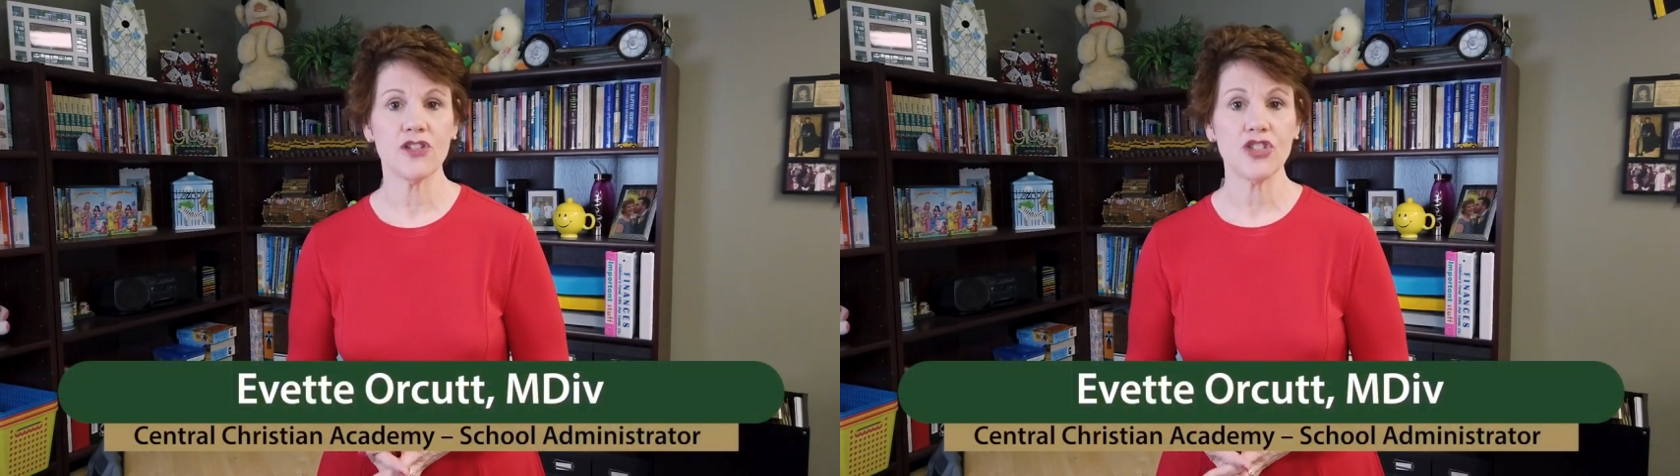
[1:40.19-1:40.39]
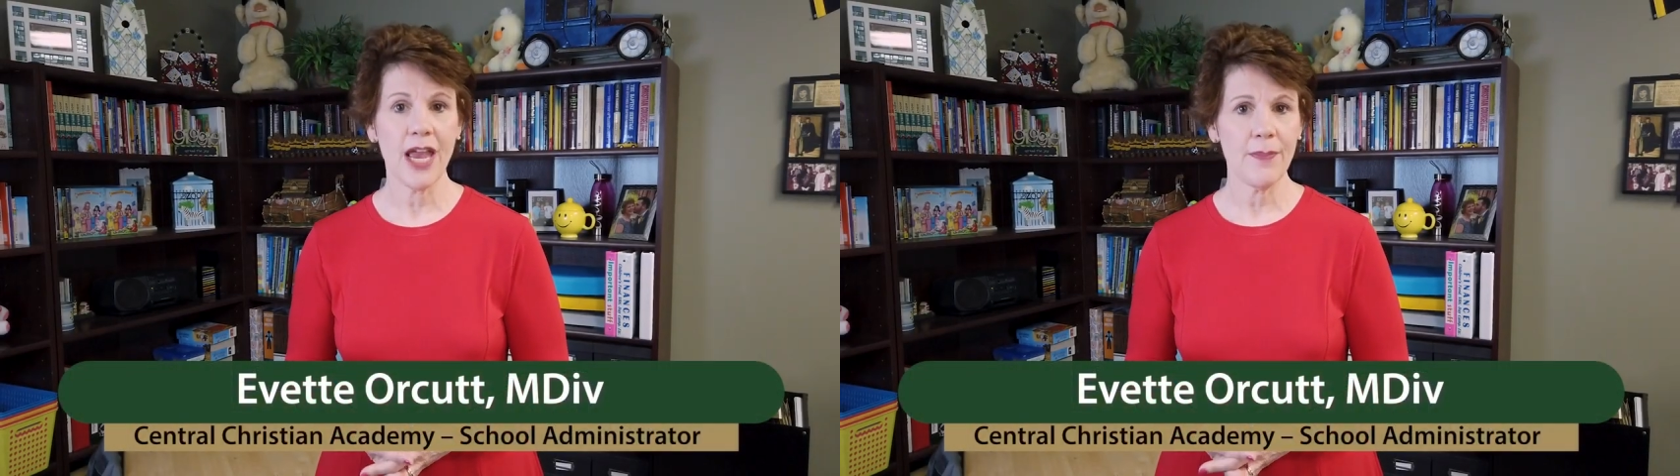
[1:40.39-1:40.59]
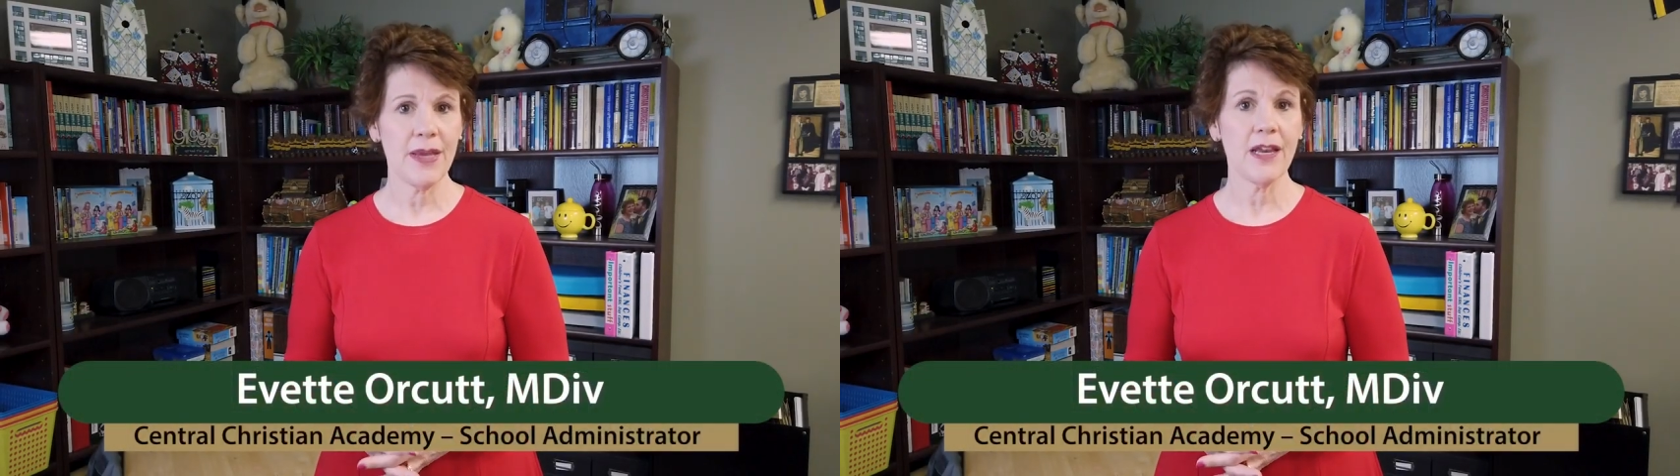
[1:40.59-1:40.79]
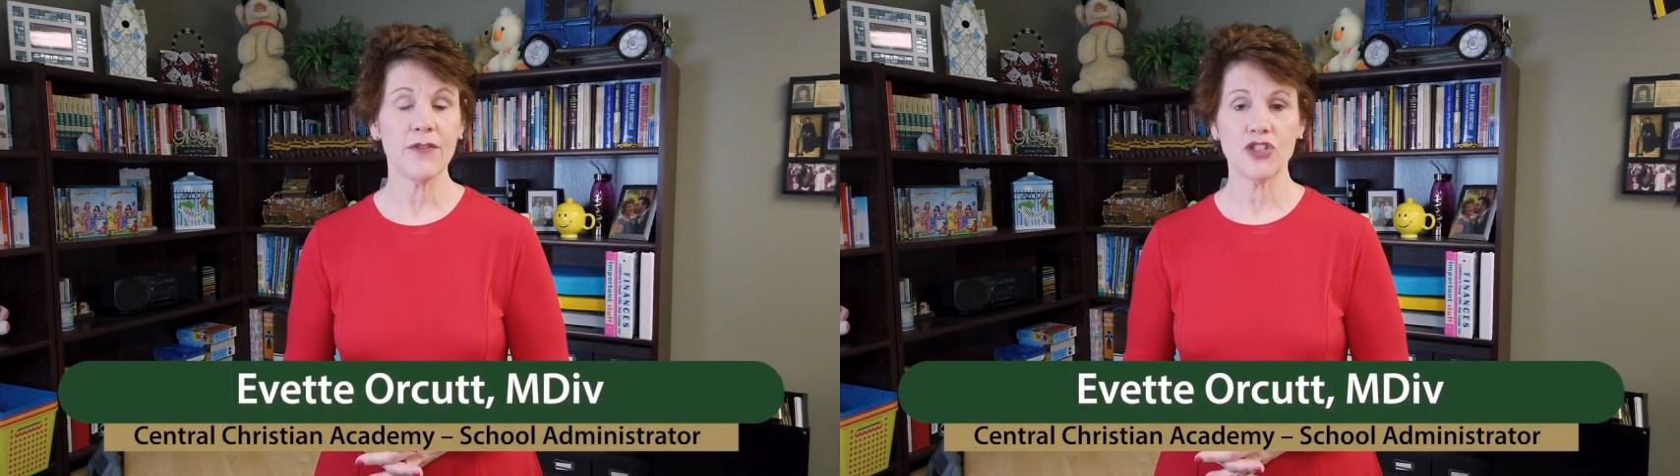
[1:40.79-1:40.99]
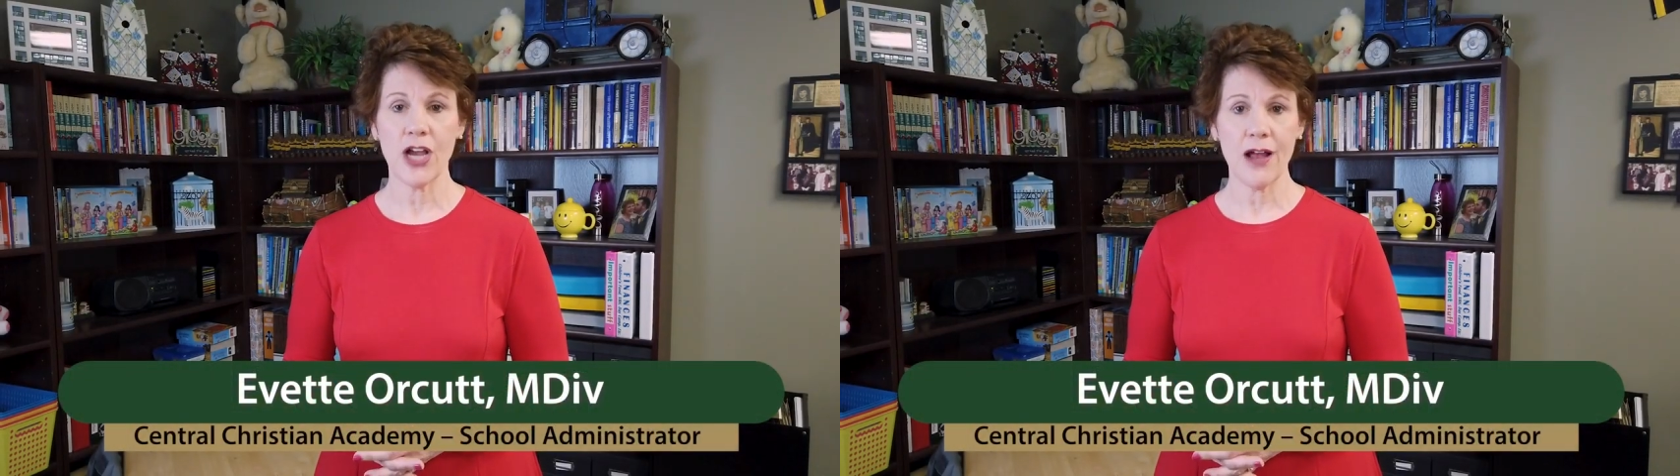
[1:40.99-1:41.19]
the shaping
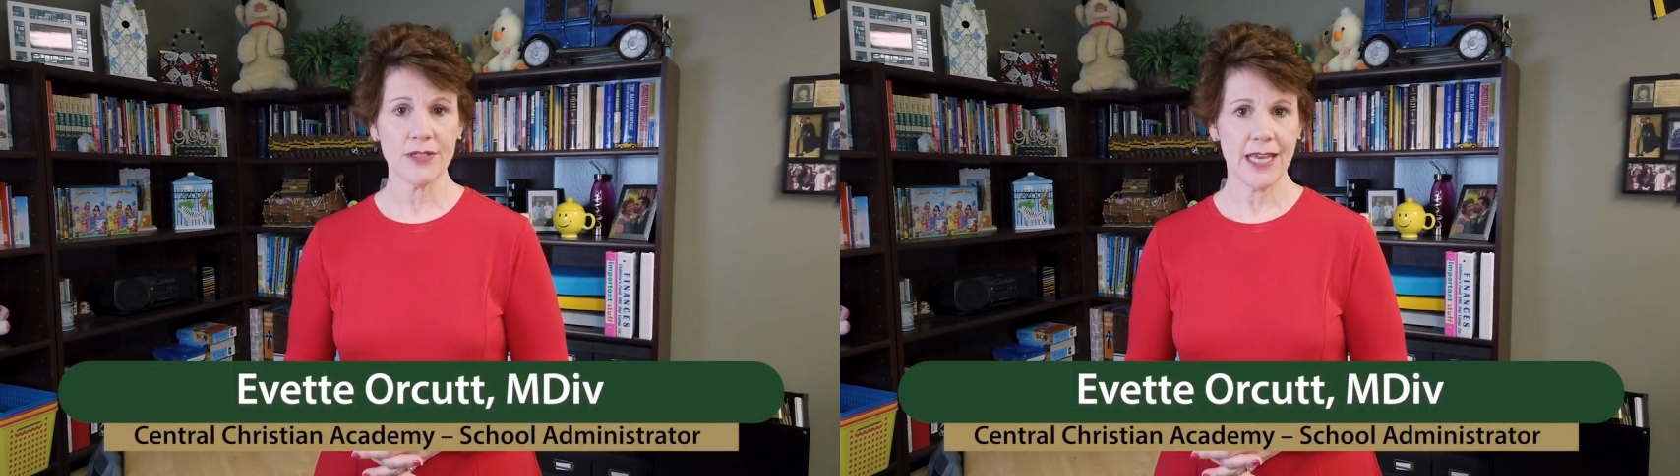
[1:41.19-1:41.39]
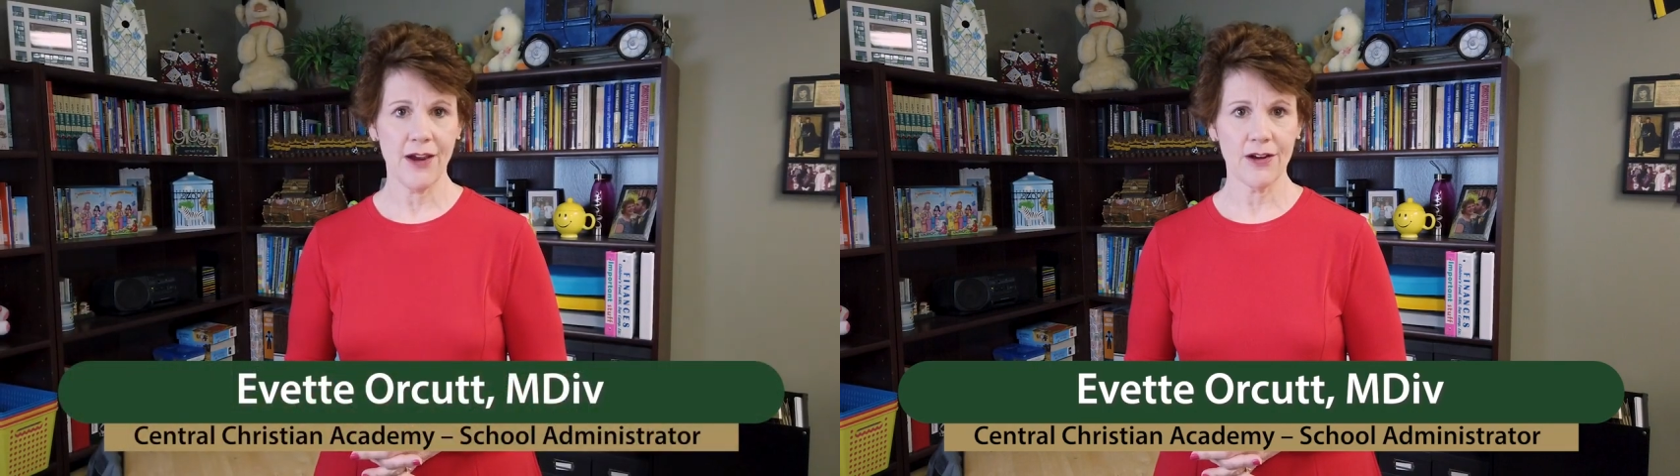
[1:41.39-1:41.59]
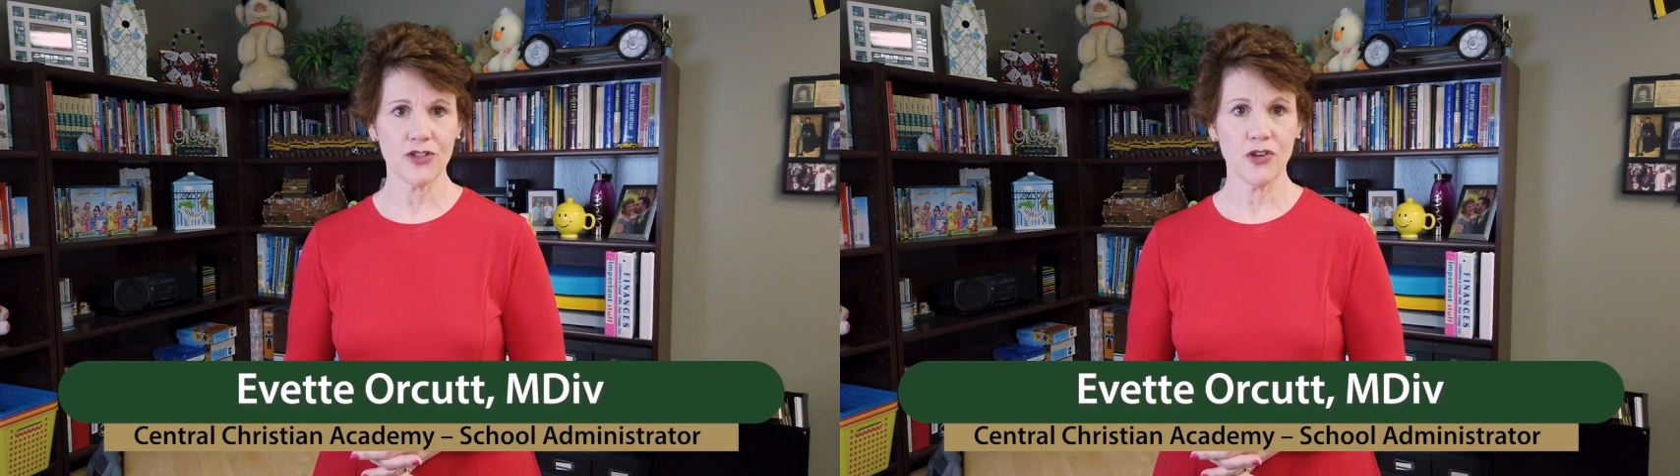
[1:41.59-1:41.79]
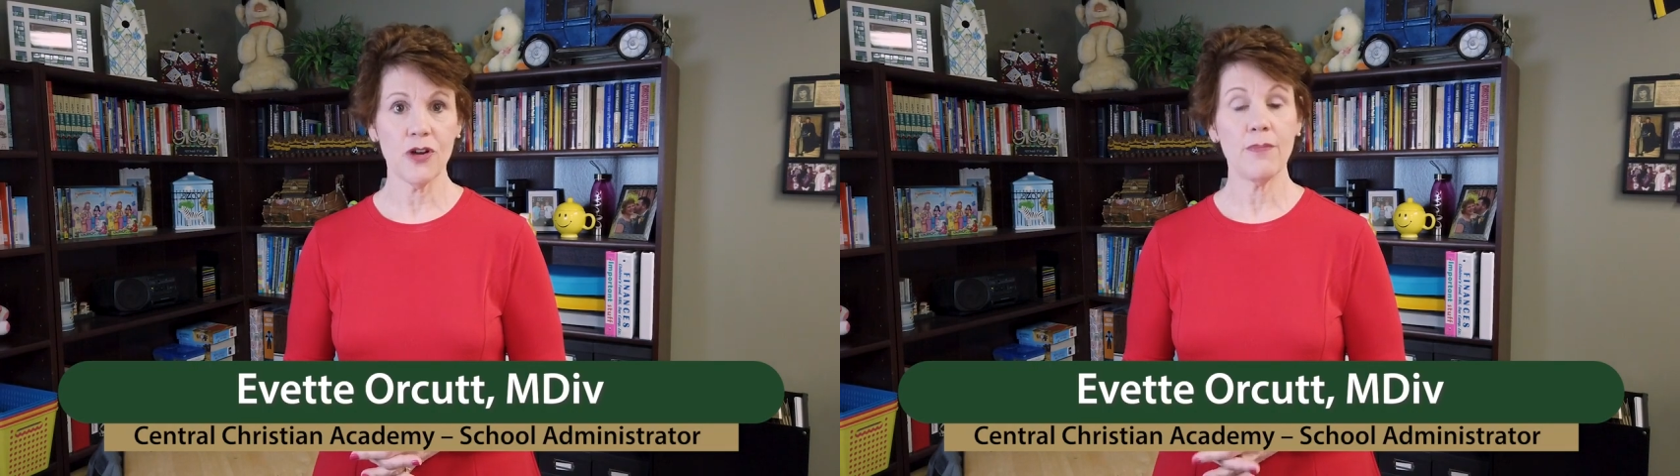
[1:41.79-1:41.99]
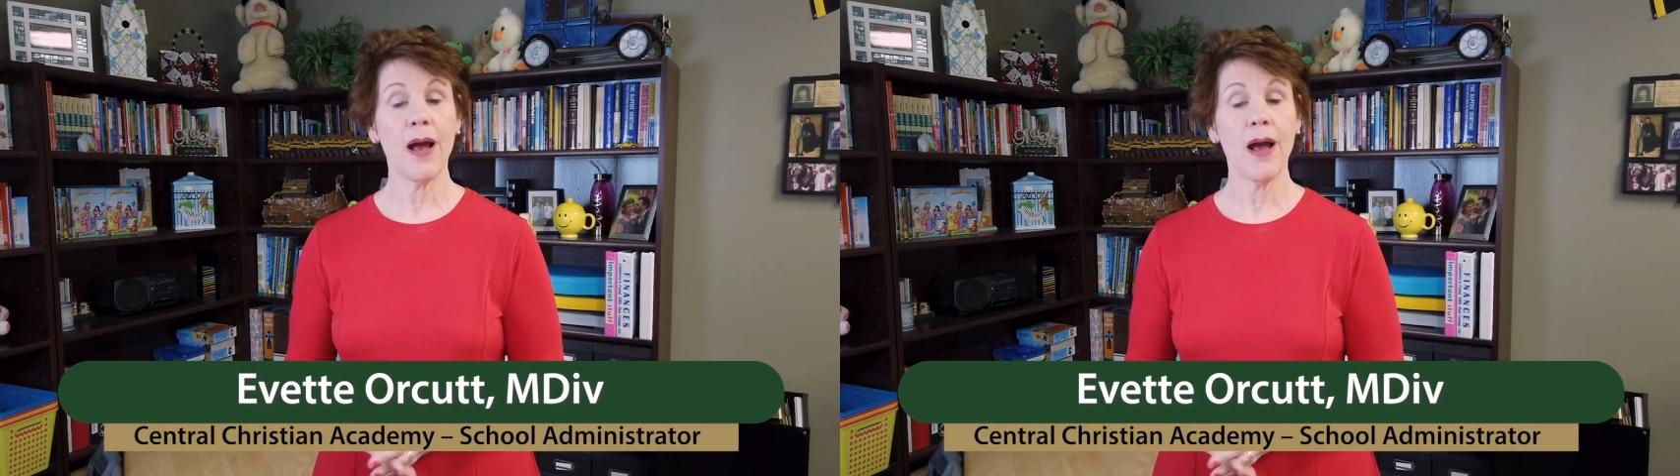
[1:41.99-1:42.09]
of a child's character